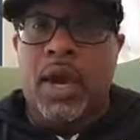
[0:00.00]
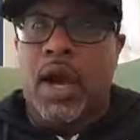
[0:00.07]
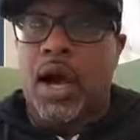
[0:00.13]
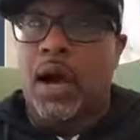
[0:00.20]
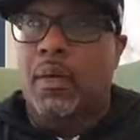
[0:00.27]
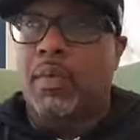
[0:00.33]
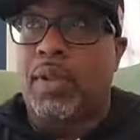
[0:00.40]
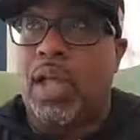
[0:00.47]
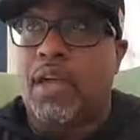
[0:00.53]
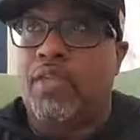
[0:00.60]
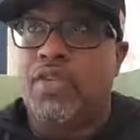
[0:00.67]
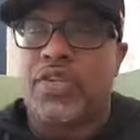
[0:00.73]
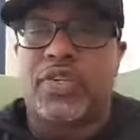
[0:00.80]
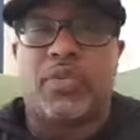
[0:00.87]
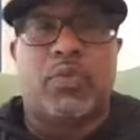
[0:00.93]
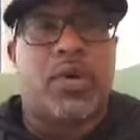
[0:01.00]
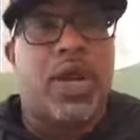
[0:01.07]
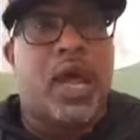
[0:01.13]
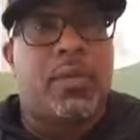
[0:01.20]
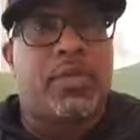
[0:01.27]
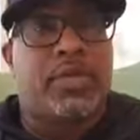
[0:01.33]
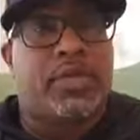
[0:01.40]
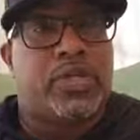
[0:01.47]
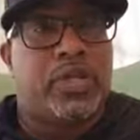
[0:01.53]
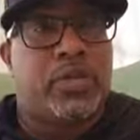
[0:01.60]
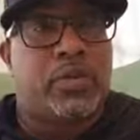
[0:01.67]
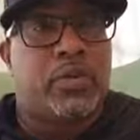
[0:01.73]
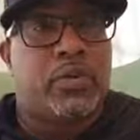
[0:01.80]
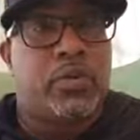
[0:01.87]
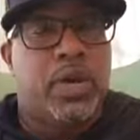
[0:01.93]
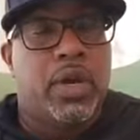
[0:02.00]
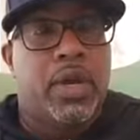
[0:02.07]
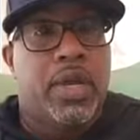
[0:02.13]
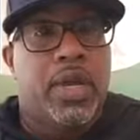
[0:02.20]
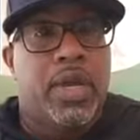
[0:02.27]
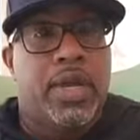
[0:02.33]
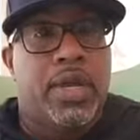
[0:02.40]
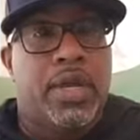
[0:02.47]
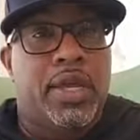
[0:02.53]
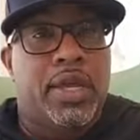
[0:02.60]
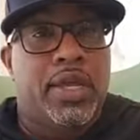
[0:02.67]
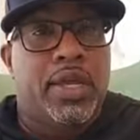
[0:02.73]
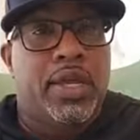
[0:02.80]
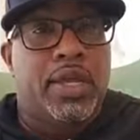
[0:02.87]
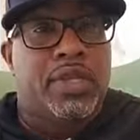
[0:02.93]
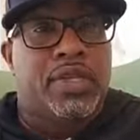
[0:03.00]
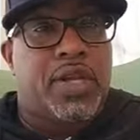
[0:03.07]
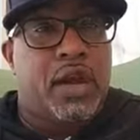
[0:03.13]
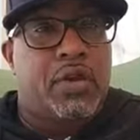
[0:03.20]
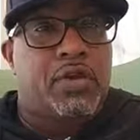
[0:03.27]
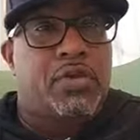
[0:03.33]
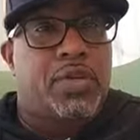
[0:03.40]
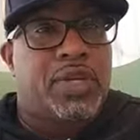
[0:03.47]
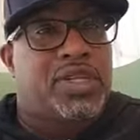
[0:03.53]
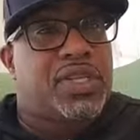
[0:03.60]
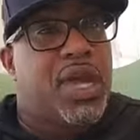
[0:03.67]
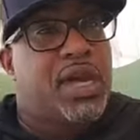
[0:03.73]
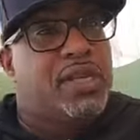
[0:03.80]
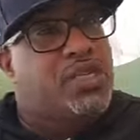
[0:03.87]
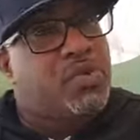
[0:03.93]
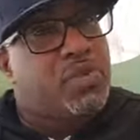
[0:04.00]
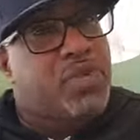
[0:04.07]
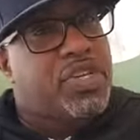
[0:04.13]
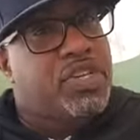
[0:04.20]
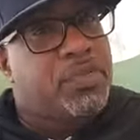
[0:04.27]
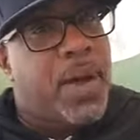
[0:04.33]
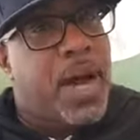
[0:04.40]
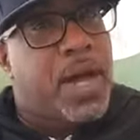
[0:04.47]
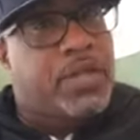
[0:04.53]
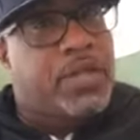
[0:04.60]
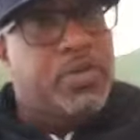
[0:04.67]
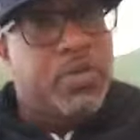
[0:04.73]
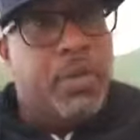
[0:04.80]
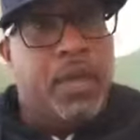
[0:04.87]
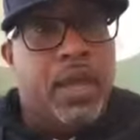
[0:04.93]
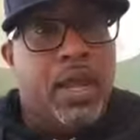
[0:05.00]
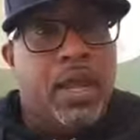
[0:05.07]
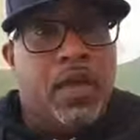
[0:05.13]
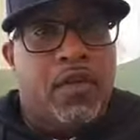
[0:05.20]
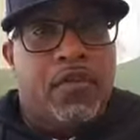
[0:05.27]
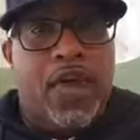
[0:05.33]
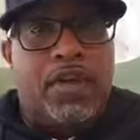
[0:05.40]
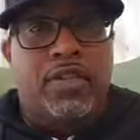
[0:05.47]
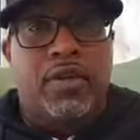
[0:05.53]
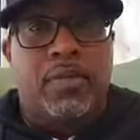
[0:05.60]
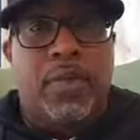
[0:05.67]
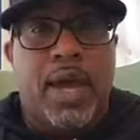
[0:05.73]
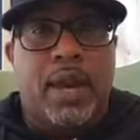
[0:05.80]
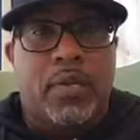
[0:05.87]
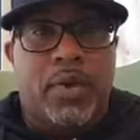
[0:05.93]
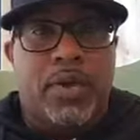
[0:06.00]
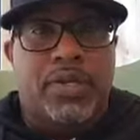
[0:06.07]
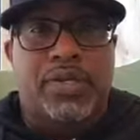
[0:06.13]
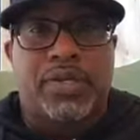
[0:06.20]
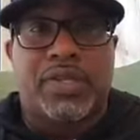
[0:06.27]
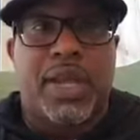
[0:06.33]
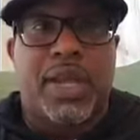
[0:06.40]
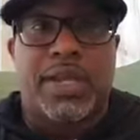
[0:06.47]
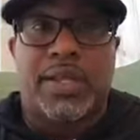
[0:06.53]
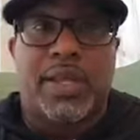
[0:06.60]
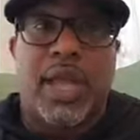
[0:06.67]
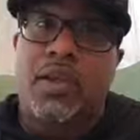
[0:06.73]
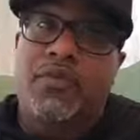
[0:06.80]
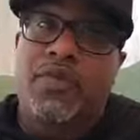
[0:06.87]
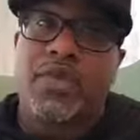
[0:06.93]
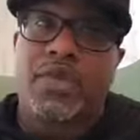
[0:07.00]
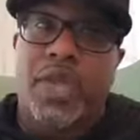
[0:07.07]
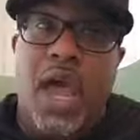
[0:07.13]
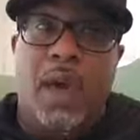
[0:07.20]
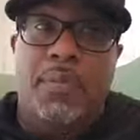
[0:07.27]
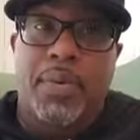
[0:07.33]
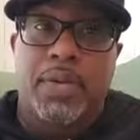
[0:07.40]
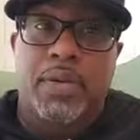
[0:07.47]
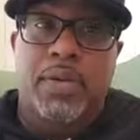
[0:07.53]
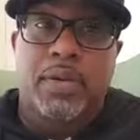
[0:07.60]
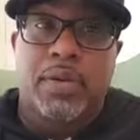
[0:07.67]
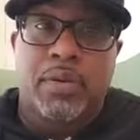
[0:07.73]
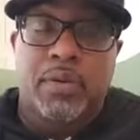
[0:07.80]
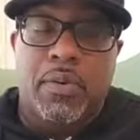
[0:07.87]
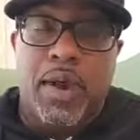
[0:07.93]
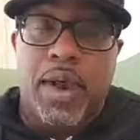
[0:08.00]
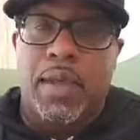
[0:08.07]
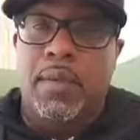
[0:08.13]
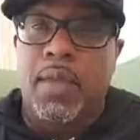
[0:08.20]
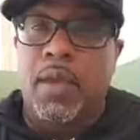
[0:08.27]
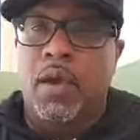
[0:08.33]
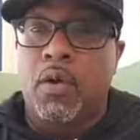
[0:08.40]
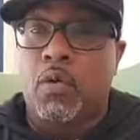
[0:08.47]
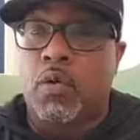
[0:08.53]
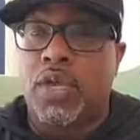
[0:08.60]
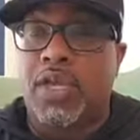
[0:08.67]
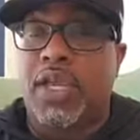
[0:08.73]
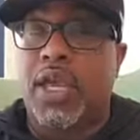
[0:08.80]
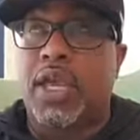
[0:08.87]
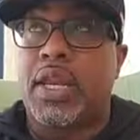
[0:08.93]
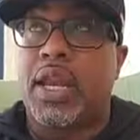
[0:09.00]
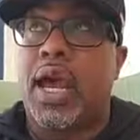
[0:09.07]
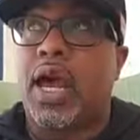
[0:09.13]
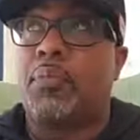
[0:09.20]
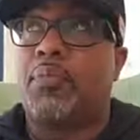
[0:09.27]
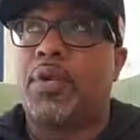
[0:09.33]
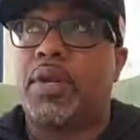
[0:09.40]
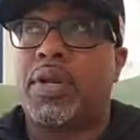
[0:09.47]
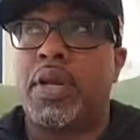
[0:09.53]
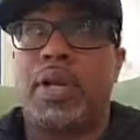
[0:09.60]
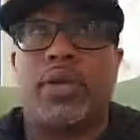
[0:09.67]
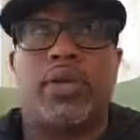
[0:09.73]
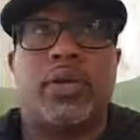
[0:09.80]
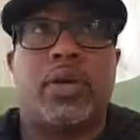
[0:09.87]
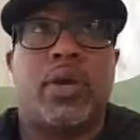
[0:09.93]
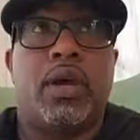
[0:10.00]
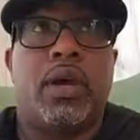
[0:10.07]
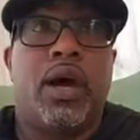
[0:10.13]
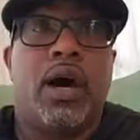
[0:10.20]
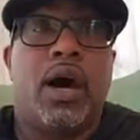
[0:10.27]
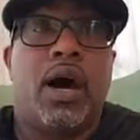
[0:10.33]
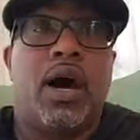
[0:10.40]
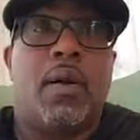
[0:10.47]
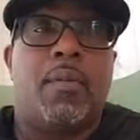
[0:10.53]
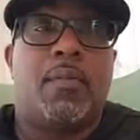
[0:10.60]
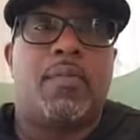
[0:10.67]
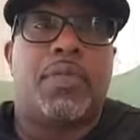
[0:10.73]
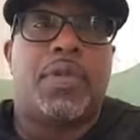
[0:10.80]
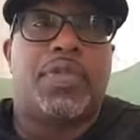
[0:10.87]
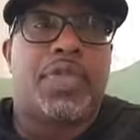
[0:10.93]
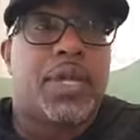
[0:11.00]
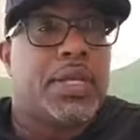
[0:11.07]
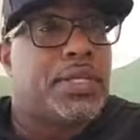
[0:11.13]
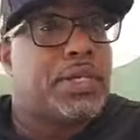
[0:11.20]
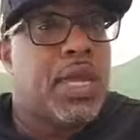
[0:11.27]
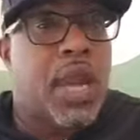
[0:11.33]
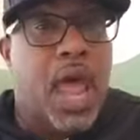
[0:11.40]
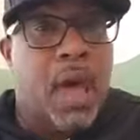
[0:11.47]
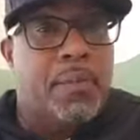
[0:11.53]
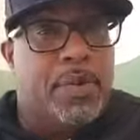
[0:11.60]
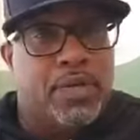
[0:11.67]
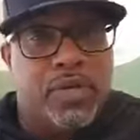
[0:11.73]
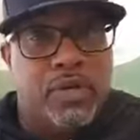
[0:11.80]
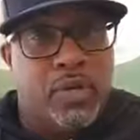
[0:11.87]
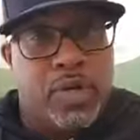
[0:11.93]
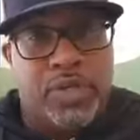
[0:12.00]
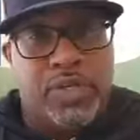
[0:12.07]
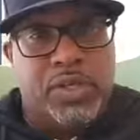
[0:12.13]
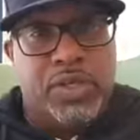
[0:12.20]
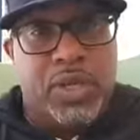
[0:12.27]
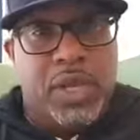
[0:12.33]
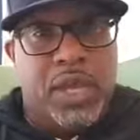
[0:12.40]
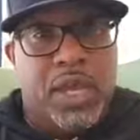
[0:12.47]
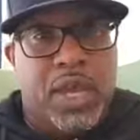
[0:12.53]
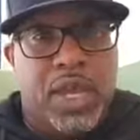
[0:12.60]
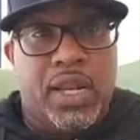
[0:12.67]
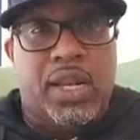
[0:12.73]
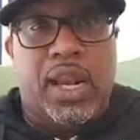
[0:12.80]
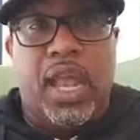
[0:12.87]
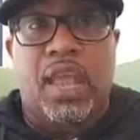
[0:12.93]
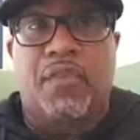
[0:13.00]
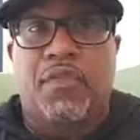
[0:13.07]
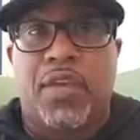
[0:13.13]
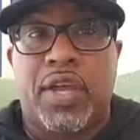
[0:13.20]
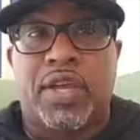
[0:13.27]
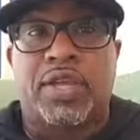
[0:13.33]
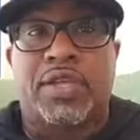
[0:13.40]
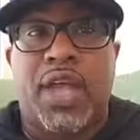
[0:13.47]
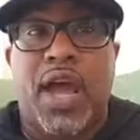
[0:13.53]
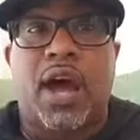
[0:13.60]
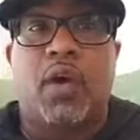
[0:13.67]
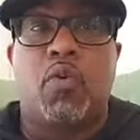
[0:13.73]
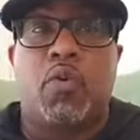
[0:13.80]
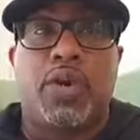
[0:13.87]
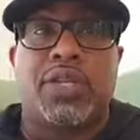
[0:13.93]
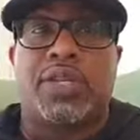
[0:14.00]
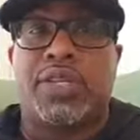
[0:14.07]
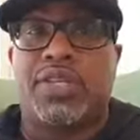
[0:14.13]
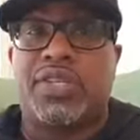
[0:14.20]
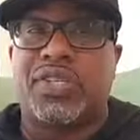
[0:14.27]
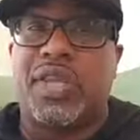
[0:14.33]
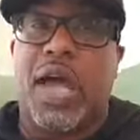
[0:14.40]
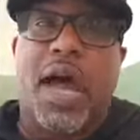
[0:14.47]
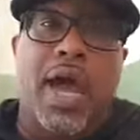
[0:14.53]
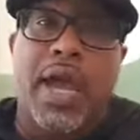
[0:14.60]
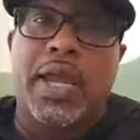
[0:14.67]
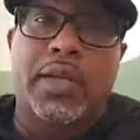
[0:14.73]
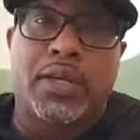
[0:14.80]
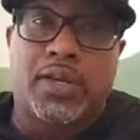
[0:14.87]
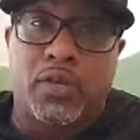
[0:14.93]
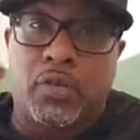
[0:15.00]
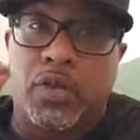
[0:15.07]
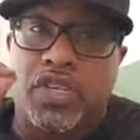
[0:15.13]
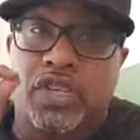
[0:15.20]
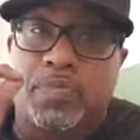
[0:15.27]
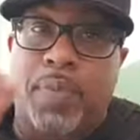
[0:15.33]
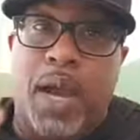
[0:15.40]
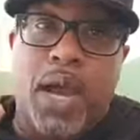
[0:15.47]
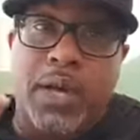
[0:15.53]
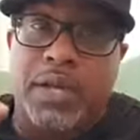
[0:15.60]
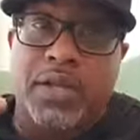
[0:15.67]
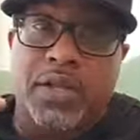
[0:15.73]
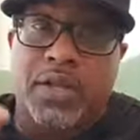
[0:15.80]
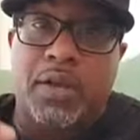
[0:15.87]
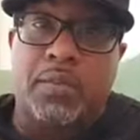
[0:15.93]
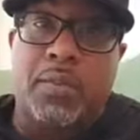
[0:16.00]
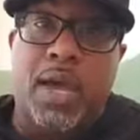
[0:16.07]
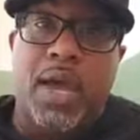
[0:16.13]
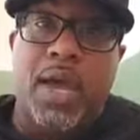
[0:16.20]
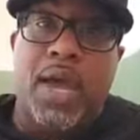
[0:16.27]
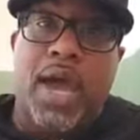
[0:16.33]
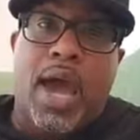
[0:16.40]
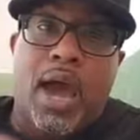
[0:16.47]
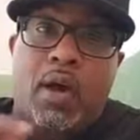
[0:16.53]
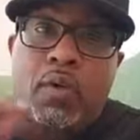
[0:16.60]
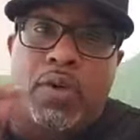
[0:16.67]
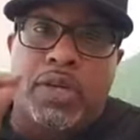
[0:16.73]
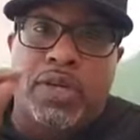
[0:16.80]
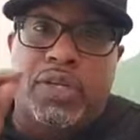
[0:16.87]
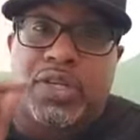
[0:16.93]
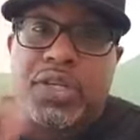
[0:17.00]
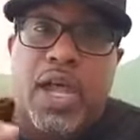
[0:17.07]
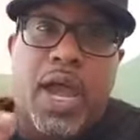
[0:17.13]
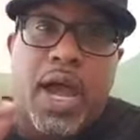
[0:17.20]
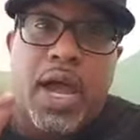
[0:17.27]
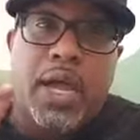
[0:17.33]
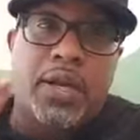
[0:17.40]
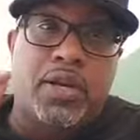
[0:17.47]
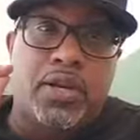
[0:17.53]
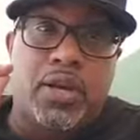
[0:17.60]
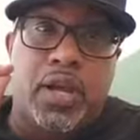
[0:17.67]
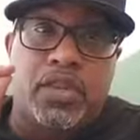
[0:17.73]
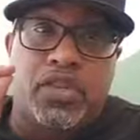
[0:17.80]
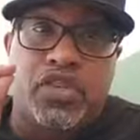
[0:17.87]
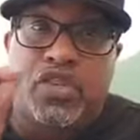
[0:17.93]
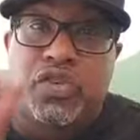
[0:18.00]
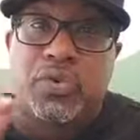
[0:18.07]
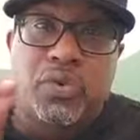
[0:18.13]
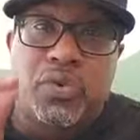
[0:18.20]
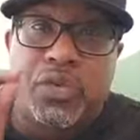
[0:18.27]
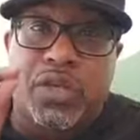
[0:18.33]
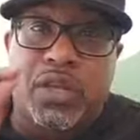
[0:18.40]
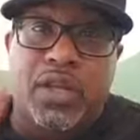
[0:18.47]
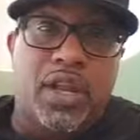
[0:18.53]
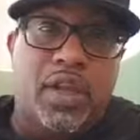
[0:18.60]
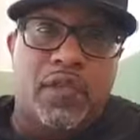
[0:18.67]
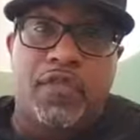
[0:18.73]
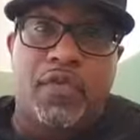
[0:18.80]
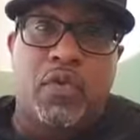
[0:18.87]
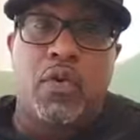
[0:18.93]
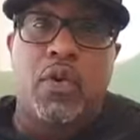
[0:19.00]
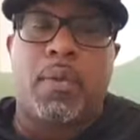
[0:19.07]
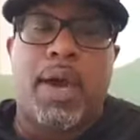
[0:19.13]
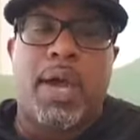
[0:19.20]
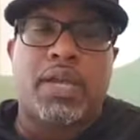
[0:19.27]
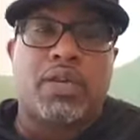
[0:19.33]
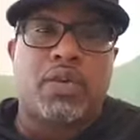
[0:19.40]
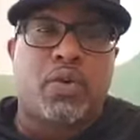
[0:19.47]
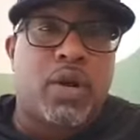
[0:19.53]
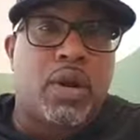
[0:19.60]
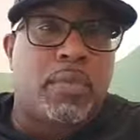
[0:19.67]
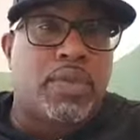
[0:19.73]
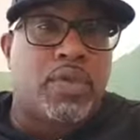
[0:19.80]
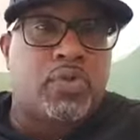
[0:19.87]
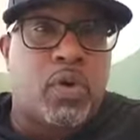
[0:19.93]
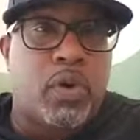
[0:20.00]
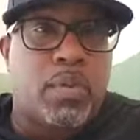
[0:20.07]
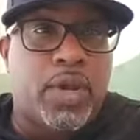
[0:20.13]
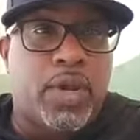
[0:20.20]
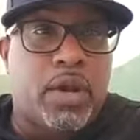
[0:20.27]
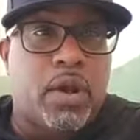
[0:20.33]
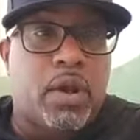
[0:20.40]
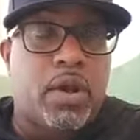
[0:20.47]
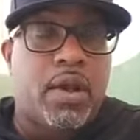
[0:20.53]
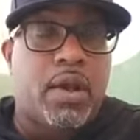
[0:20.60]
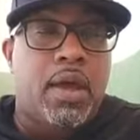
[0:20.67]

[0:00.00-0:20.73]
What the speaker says: Life isn't what happens to you. It is how you decide to respond to it. Fact of the matter is that life just happens, right? We cannot predict the things that happen to us in life. It is how we decide to respond to them, how we decide and choose to live through them. How you doing there, Miss Vermagera?